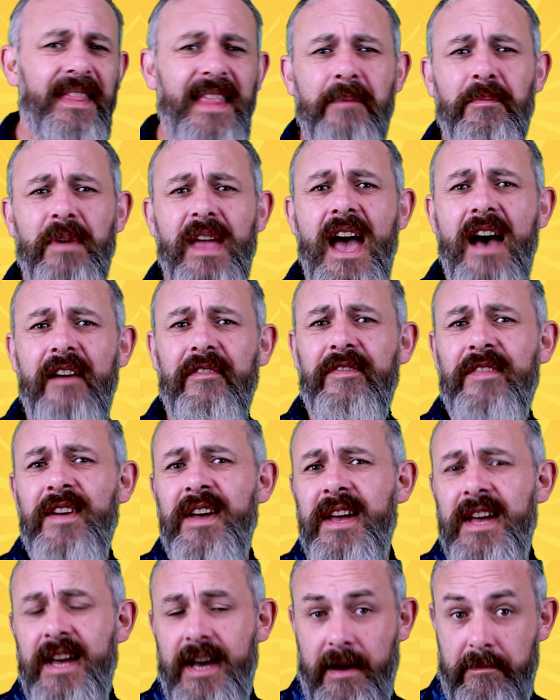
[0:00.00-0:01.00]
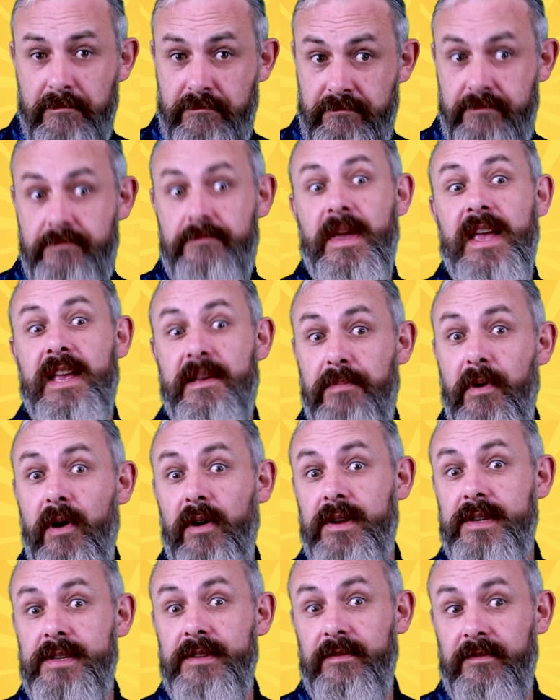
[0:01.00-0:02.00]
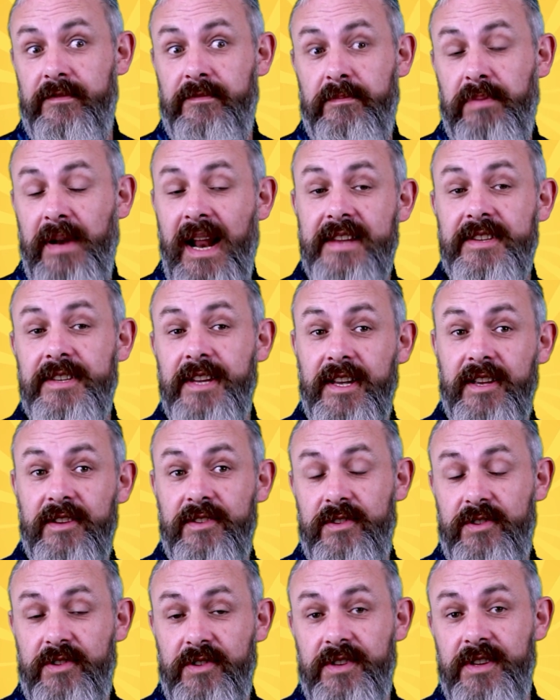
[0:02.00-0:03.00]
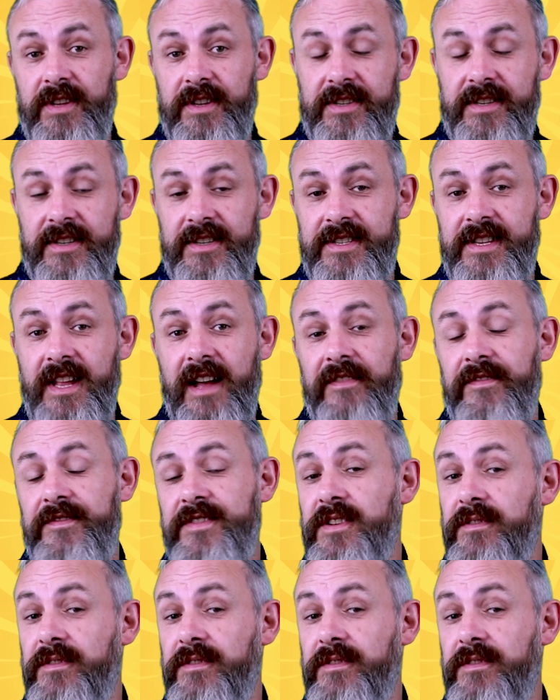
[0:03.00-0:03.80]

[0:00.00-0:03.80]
Then we have a big box of plastic and goodness and stuff.